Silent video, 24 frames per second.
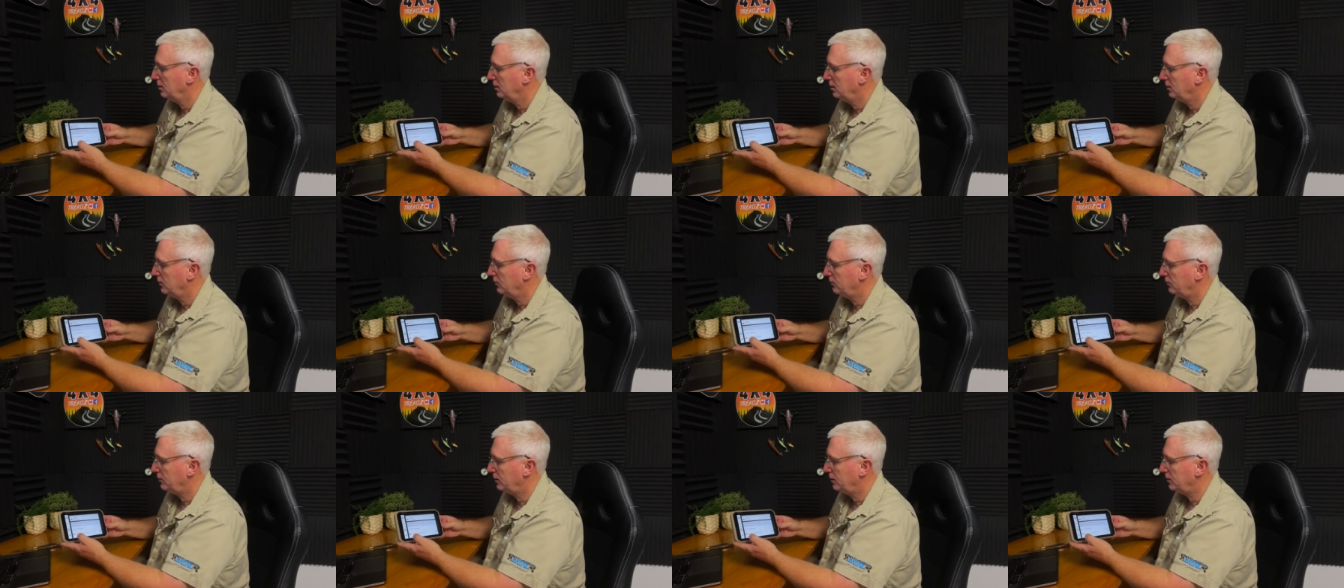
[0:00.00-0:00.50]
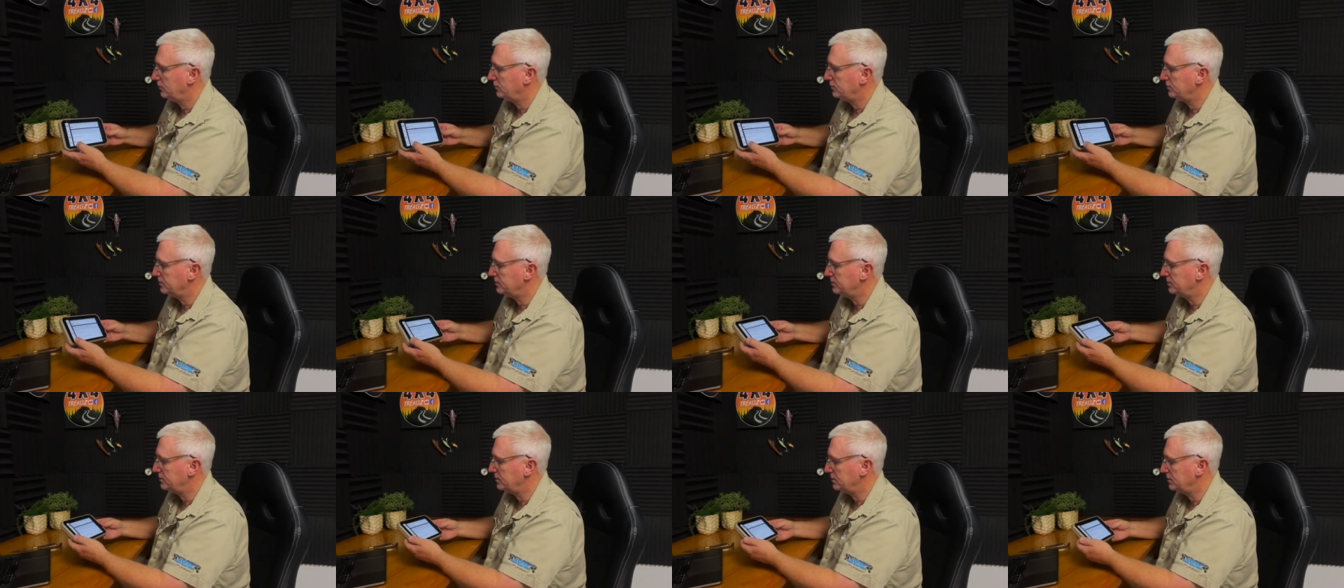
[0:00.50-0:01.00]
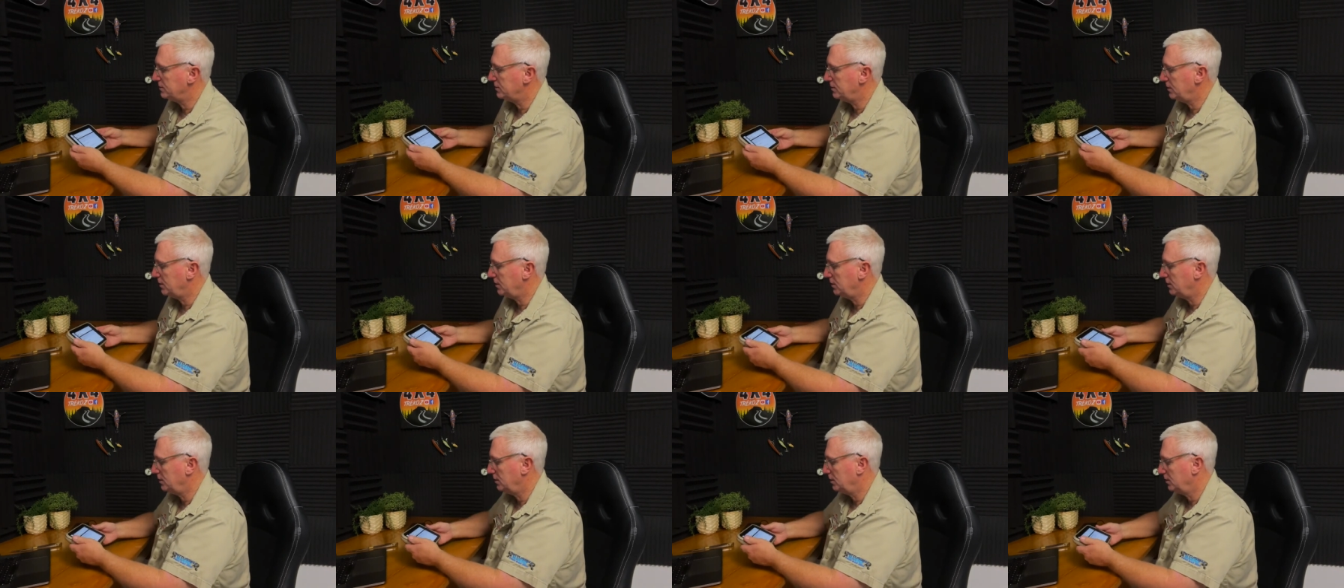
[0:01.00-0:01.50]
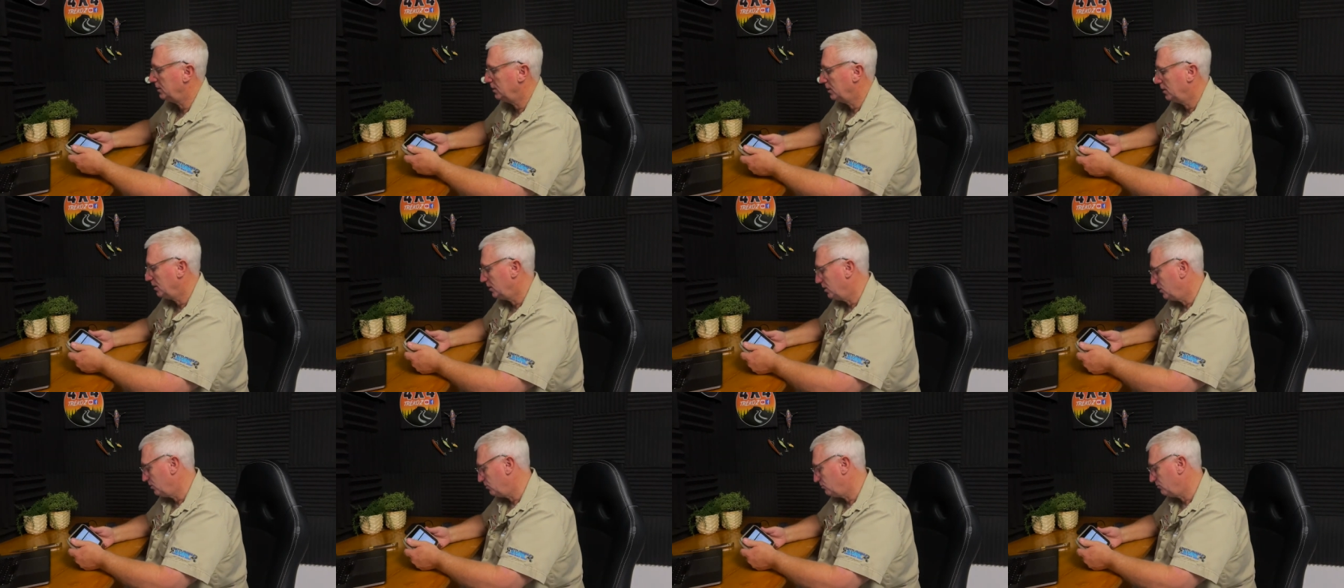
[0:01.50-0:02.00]
360
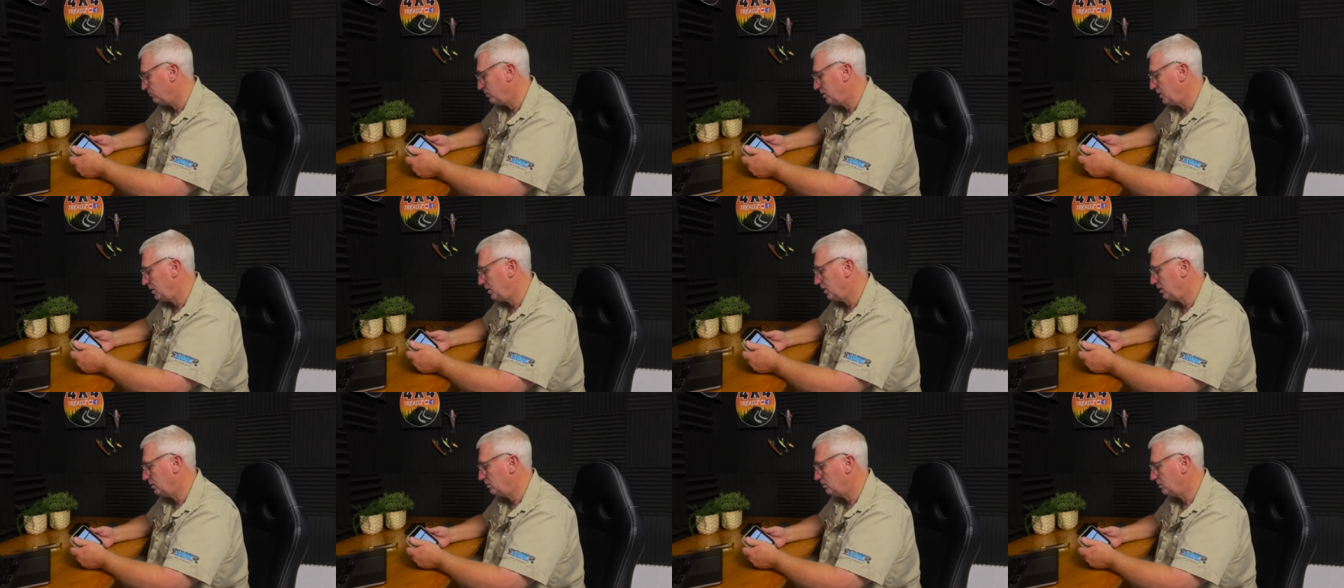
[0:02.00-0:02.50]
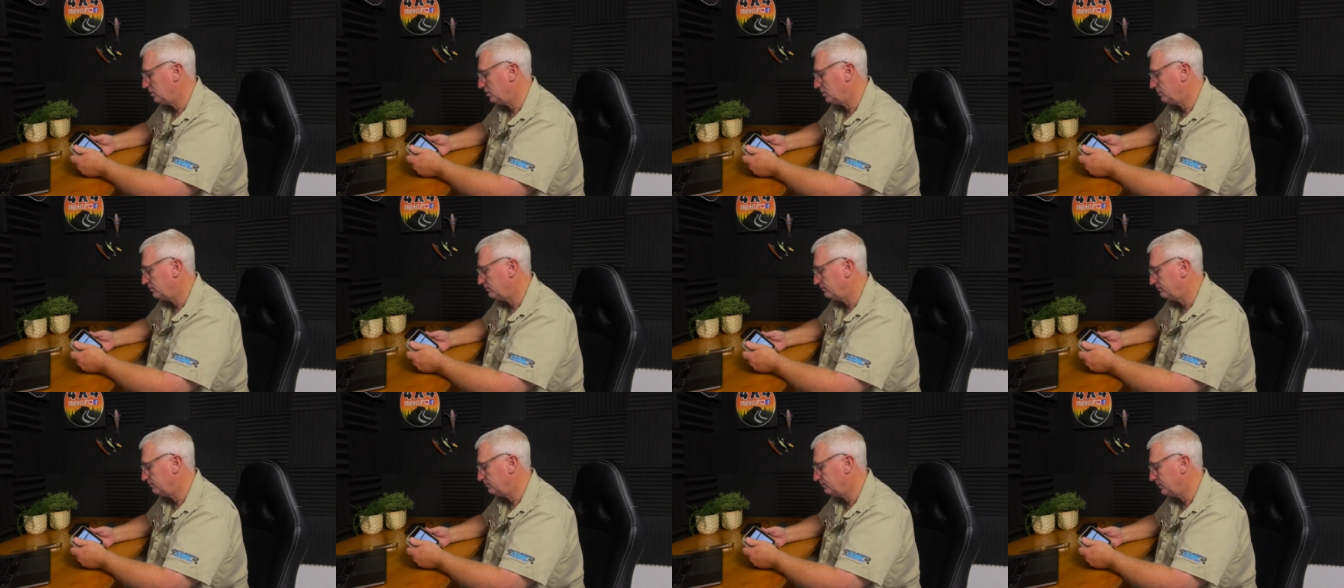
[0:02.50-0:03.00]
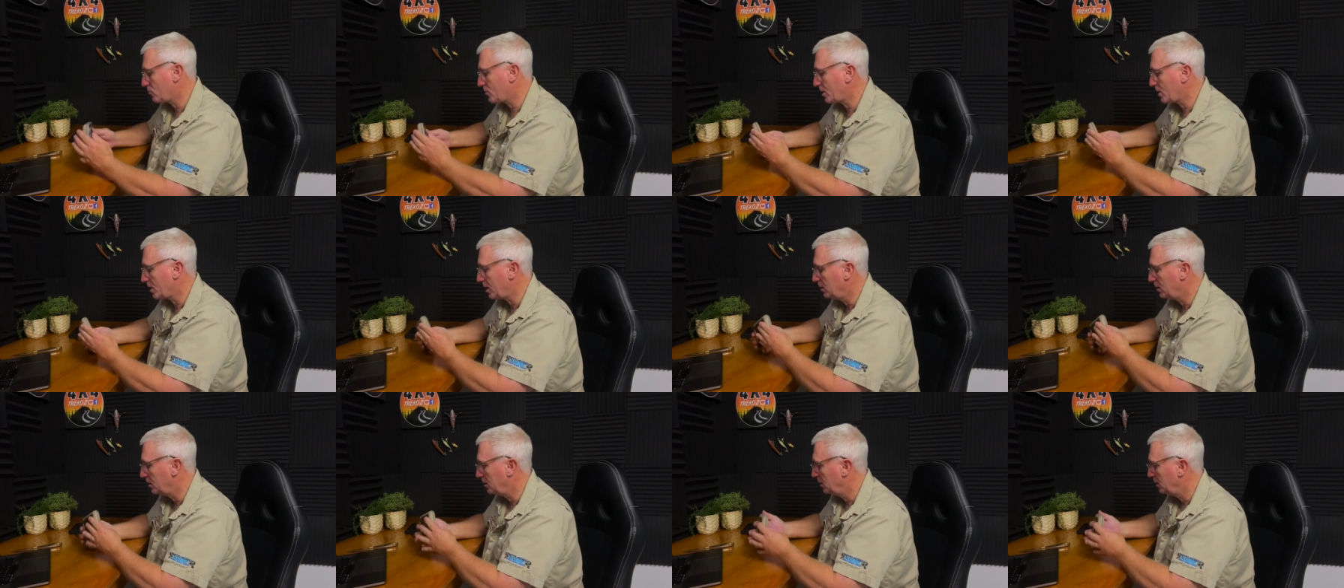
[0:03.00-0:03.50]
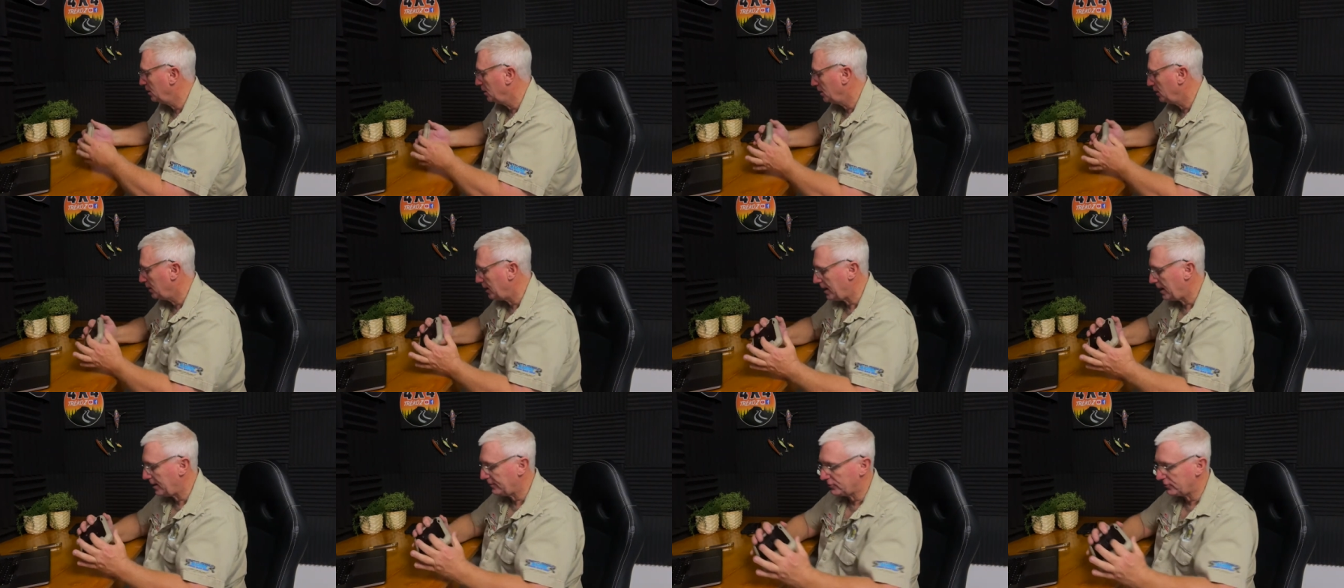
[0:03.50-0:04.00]
reading on it.
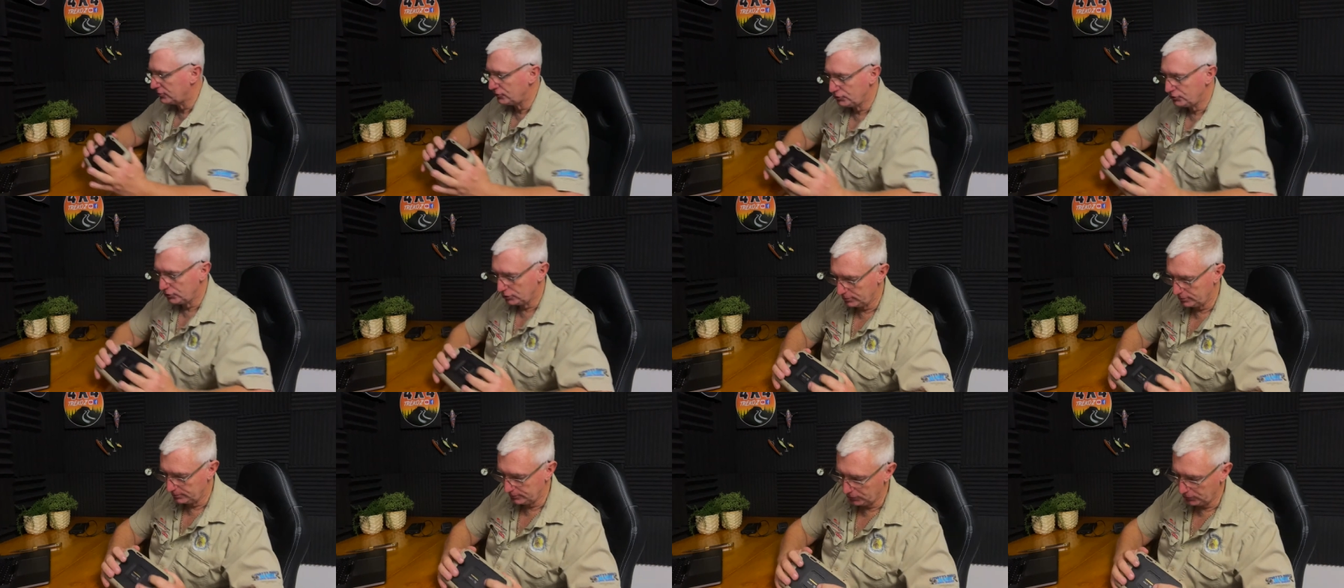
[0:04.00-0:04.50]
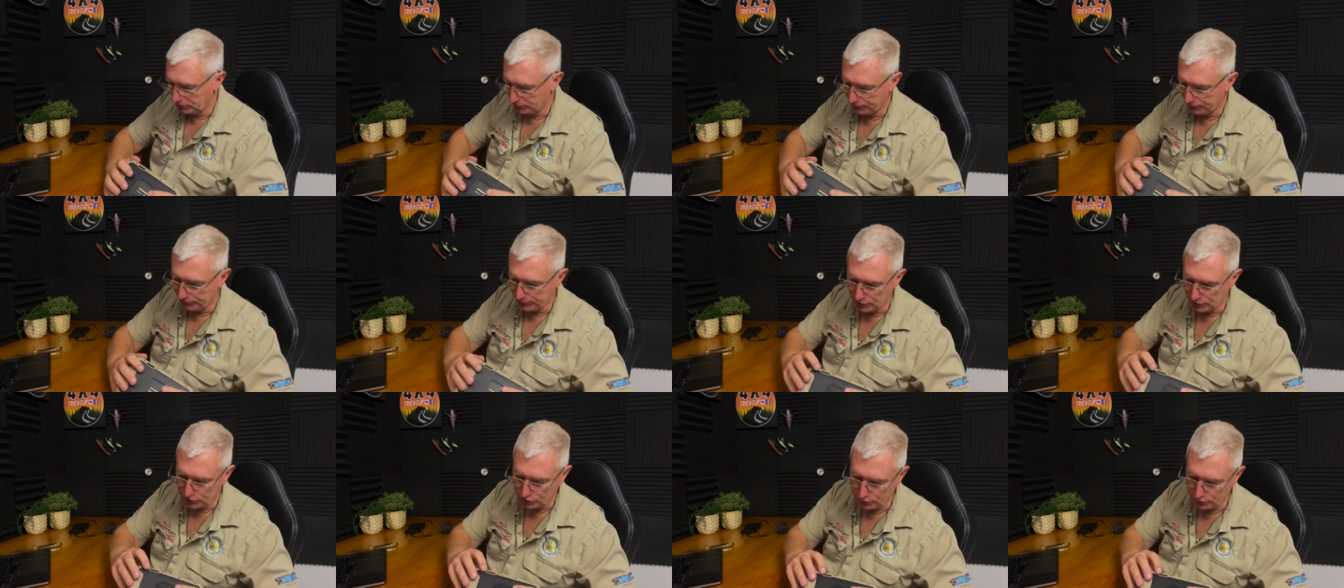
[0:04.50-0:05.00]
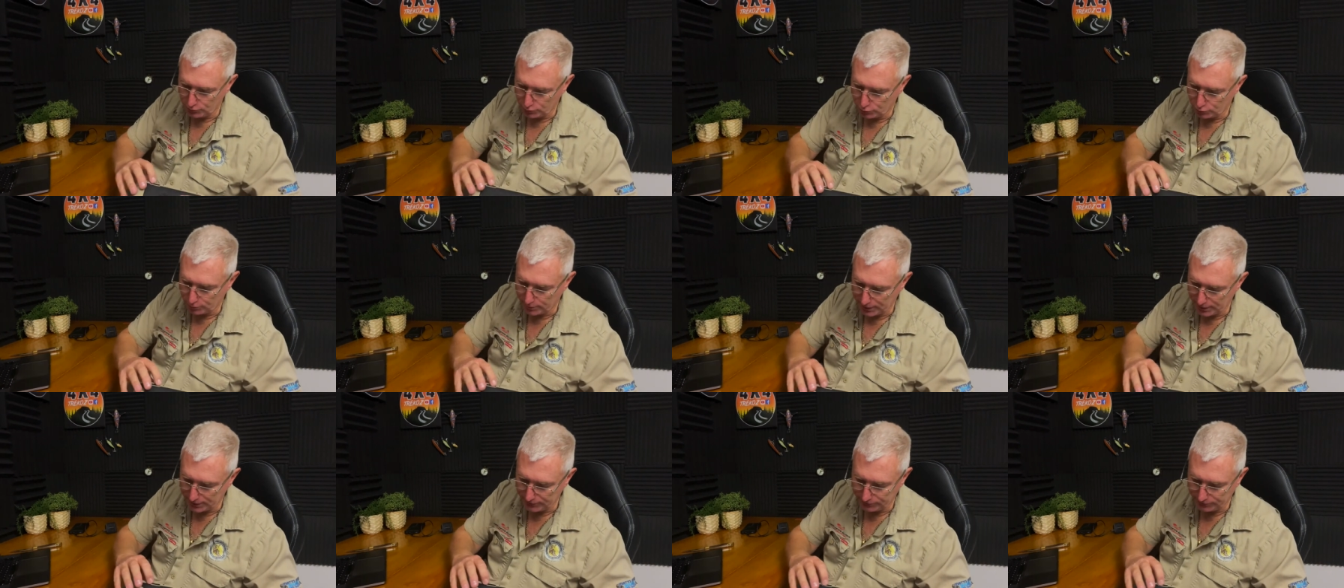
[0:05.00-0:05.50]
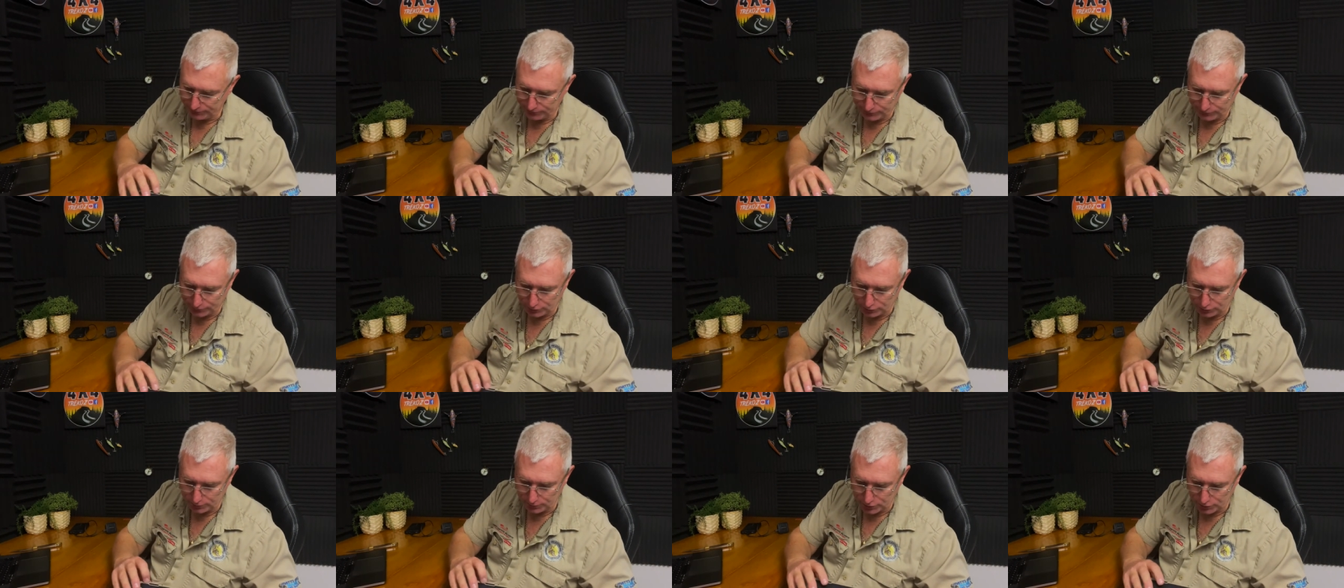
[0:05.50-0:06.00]
At the top, you'll see two more buttons, volume